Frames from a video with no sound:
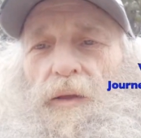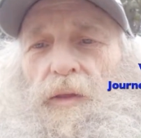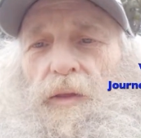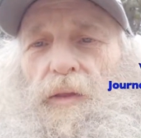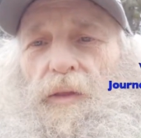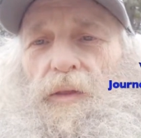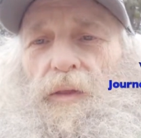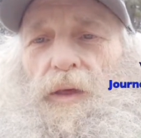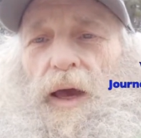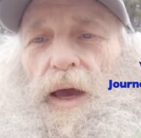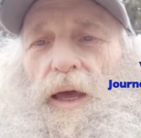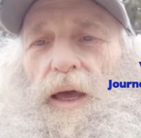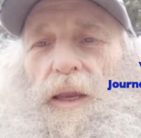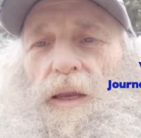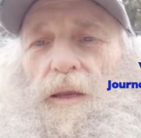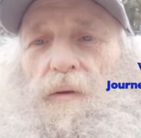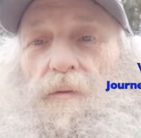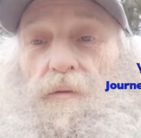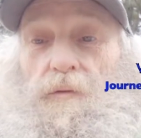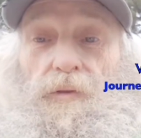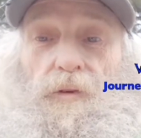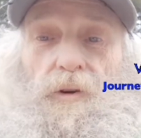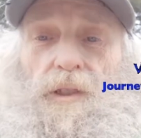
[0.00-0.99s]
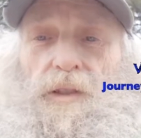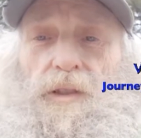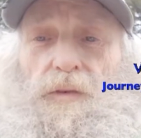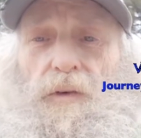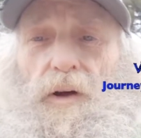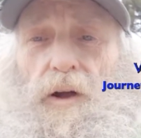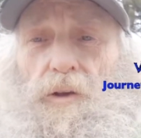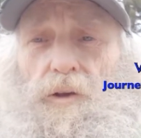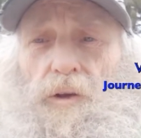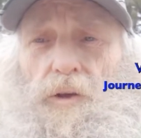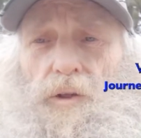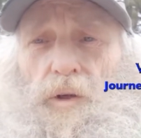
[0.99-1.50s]
then first of
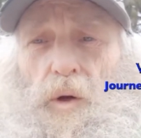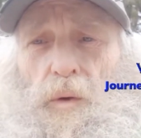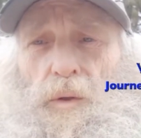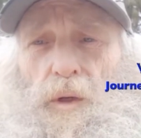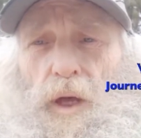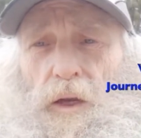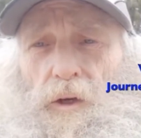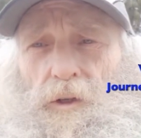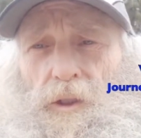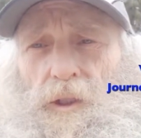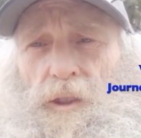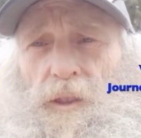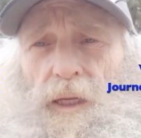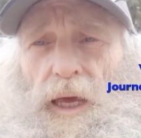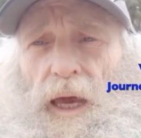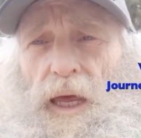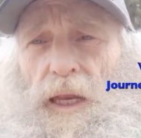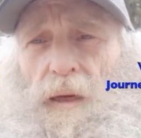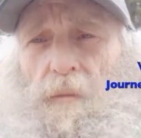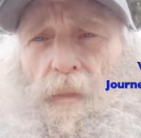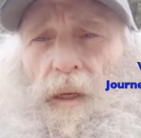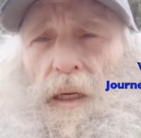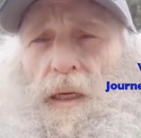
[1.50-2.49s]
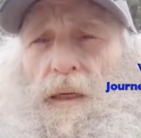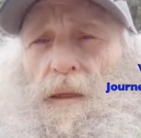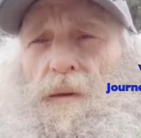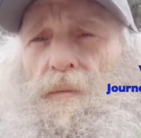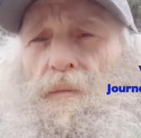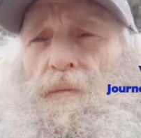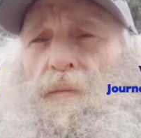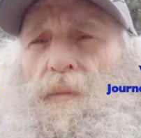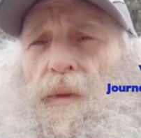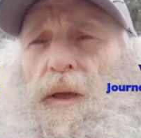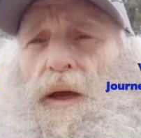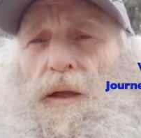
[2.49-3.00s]
all you don't understand me,
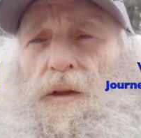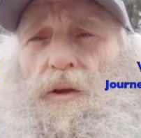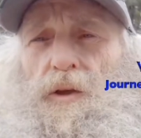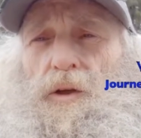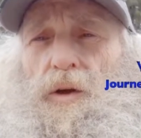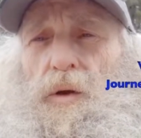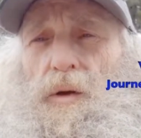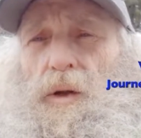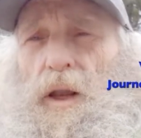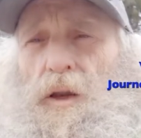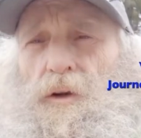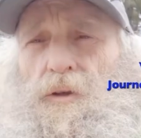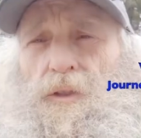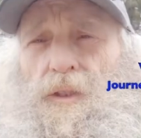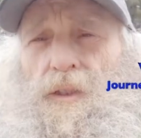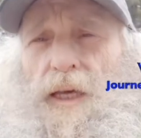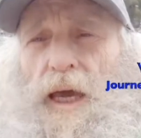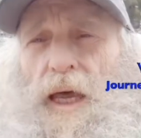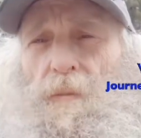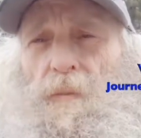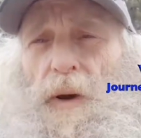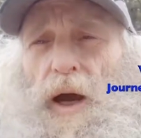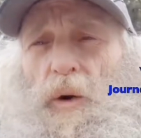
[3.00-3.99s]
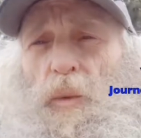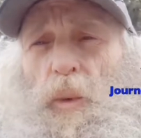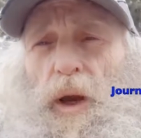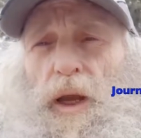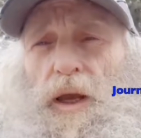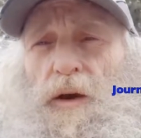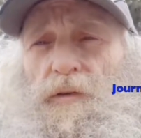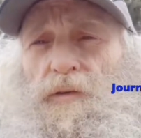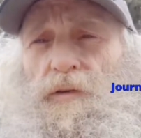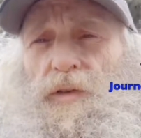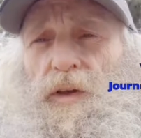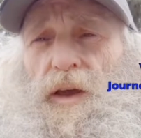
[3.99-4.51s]
and you don't understand my way
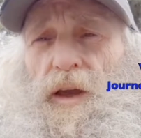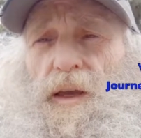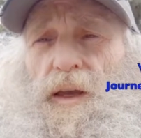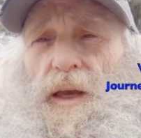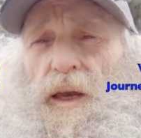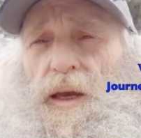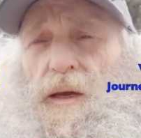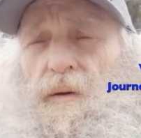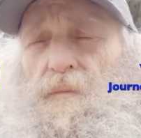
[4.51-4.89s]
of thinking.